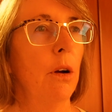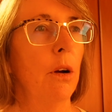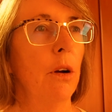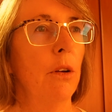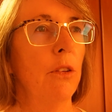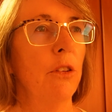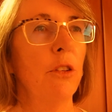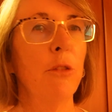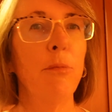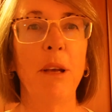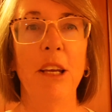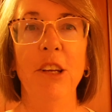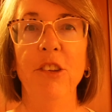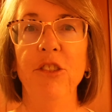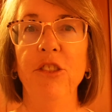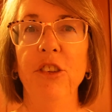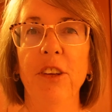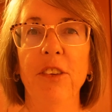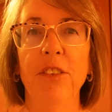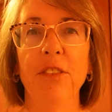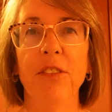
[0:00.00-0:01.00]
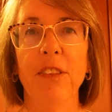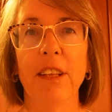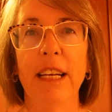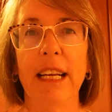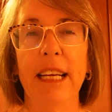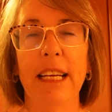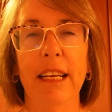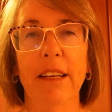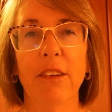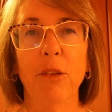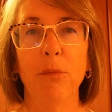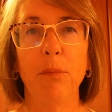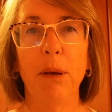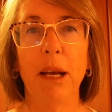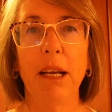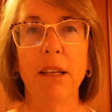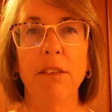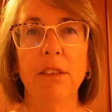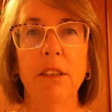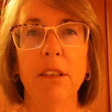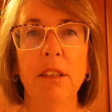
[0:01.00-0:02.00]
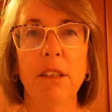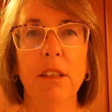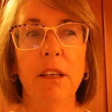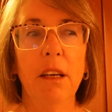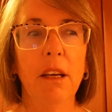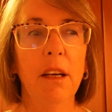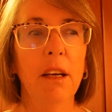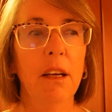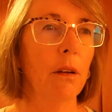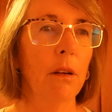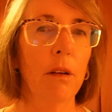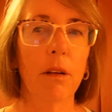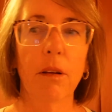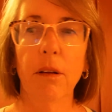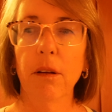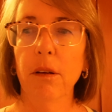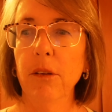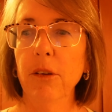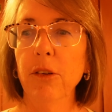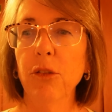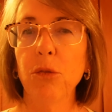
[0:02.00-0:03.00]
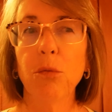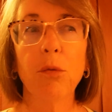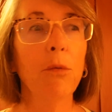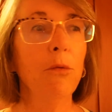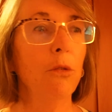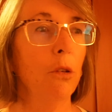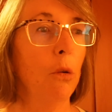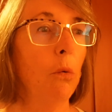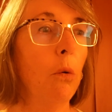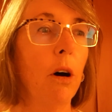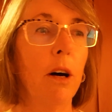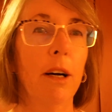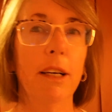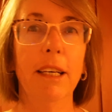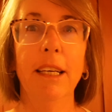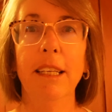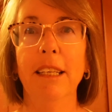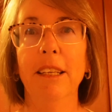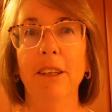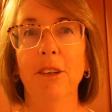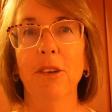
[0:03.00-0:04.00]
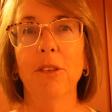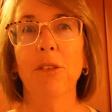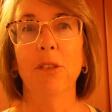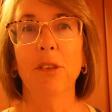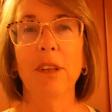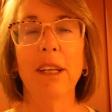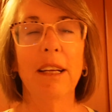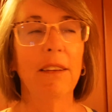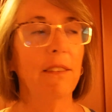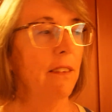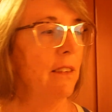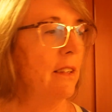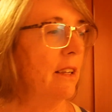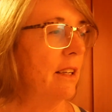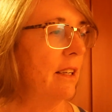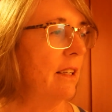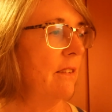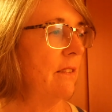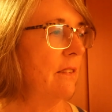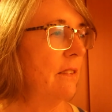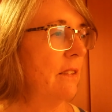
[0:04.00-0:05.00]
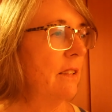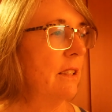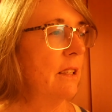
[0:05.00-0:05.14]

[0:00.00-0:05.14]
spacious than I expected. There's room to walk in here, so that's nice.